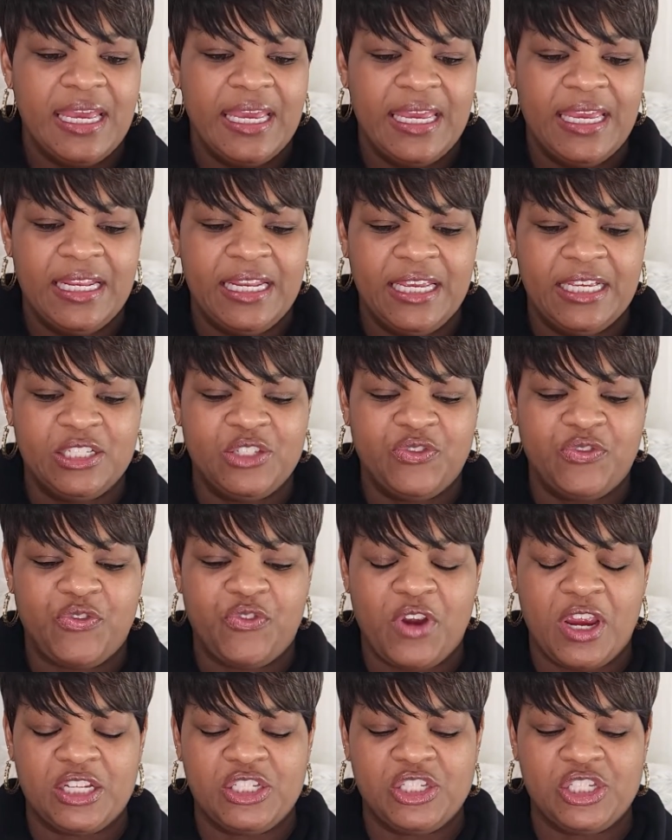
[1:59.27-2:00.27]
It is
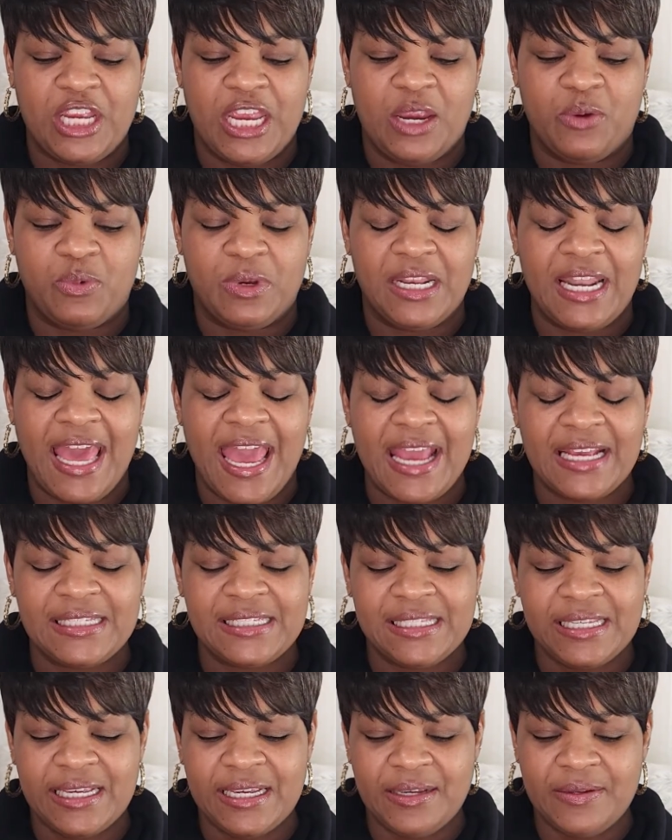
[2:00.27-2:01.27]
fresh and
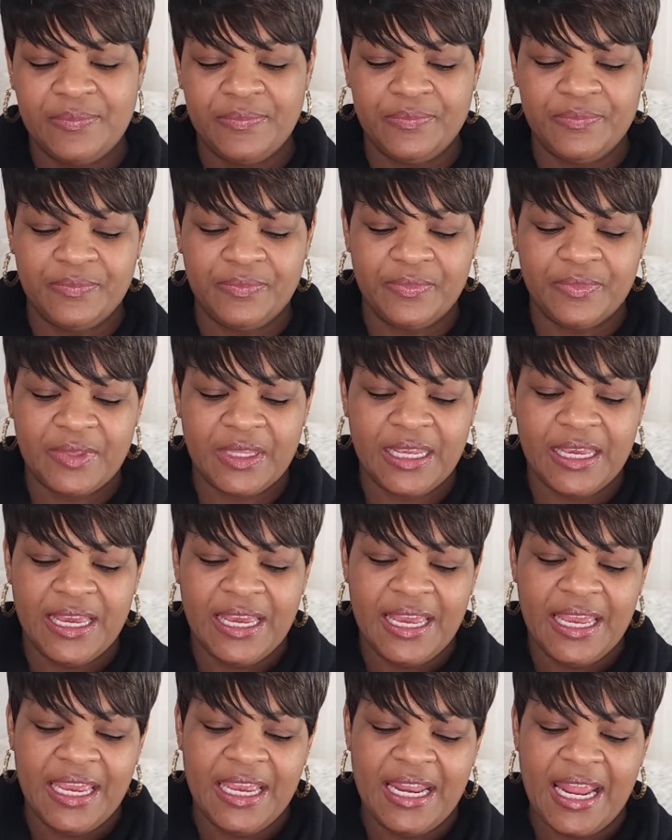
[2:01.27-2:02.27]
relaxing.
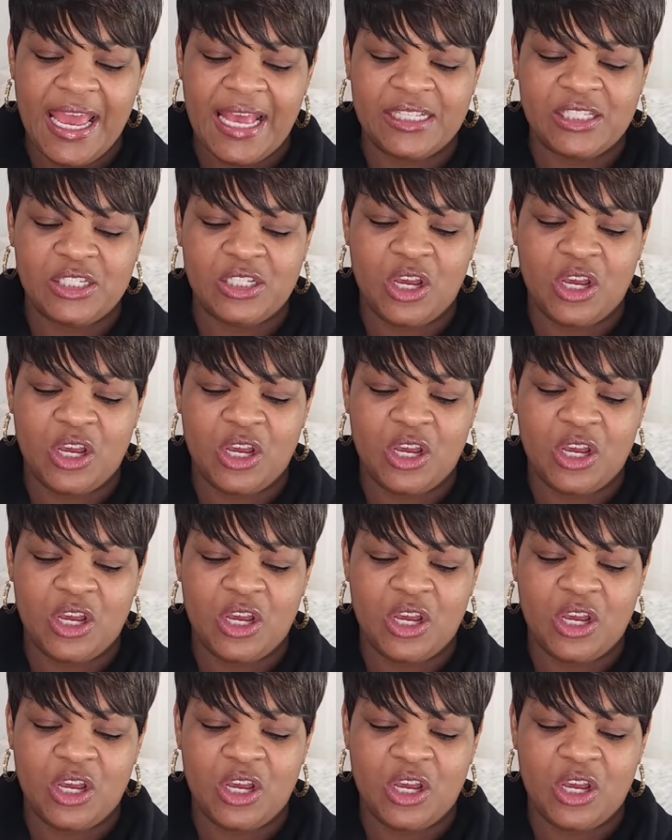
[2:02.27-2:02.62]
It has